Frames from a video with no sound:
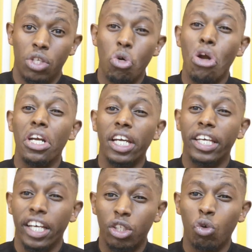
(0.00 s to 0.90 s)
You only
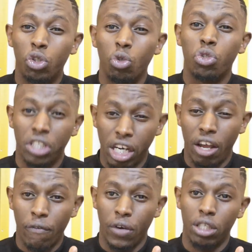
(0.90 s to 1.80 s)
get what you
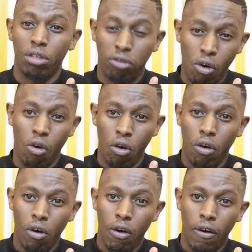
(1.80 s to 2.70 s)
sacrifice for.
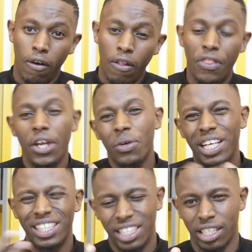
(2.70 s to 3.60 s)
Then you
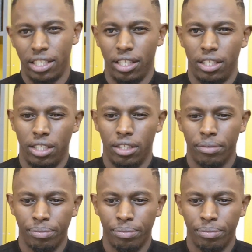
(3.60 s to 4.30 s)
get success.